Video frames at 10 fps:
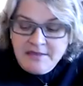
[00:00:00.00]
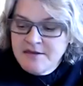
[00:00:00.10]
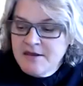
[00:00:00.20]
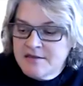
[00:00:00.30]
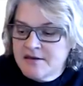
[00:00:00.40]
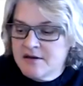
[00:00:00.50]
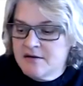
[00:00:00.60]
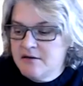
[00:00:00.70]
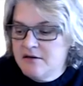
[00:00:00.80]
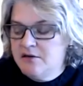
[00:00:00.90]
think that
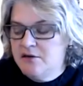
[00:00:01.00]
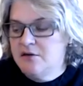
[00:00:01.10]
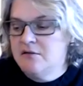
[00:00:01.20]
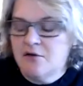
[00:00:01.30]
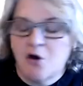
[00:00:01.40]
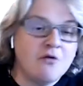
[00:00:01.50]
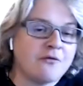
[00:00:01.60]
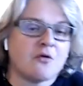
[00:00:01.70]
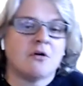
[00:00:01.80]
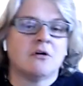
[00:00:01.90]

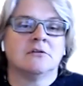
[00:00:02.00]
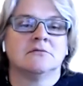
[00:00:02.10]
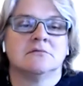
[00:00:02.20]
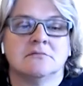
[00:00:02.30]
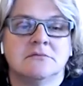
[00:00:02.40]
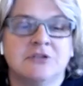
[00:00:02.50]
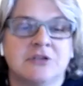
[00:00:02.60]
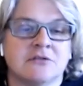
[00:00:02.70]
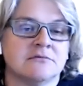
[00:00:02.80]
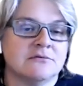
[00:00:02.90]
overall,
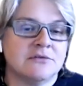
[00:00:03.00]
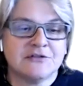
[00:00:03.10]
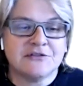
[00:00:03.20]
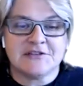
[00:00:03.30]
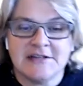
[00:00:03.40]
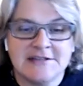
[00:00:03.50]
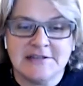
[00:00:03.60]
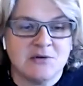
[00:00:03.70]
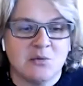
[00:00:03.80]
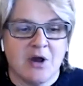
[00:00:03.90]
there's this
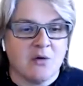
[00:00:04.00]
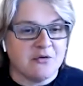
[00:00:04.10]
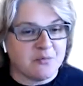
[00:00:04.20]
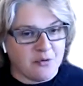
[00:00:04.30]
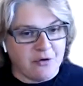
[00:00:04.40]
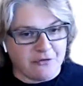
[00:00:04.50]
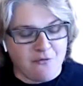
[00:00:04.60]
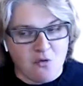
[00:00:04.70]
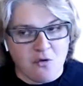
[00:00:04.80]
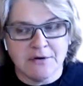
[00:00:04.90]
idea that we always progress
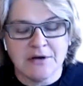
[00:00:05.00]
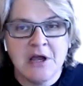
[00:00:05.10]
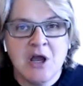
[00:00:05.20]
forward,